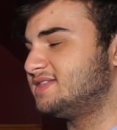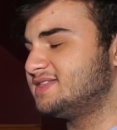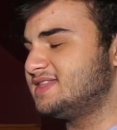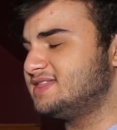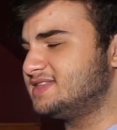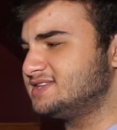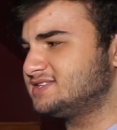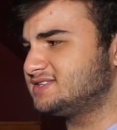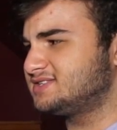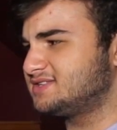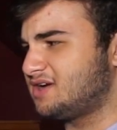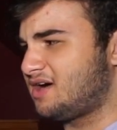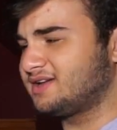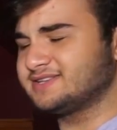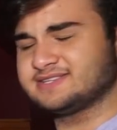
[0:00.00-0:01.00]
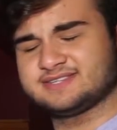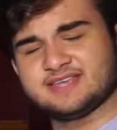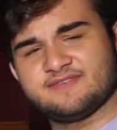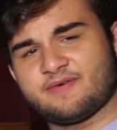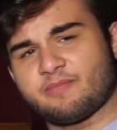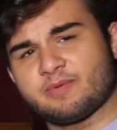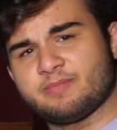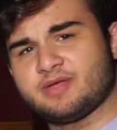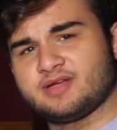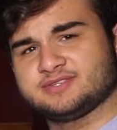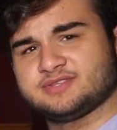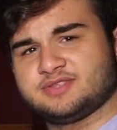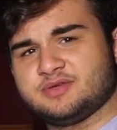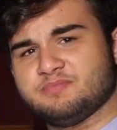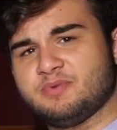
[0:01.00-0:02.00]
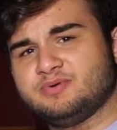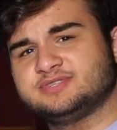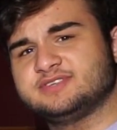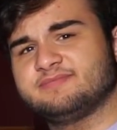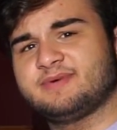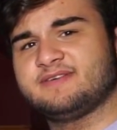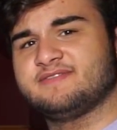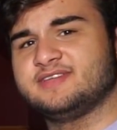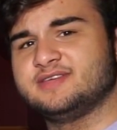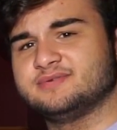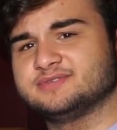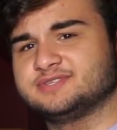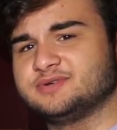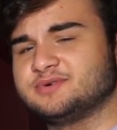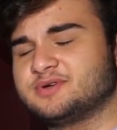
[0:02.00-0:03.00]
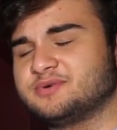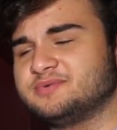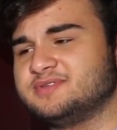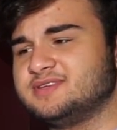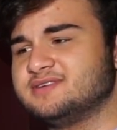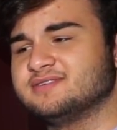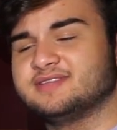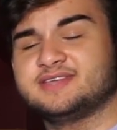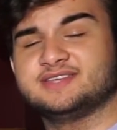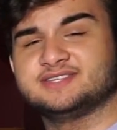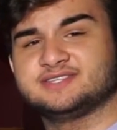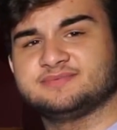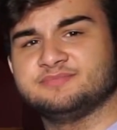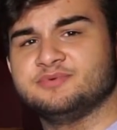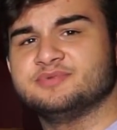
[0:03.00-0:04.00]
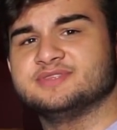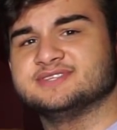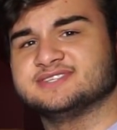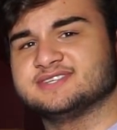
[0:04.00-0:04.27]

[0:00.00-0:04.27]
This, honestly, if I'm going to be honest with you, most of my videos don't go nearly as smooth as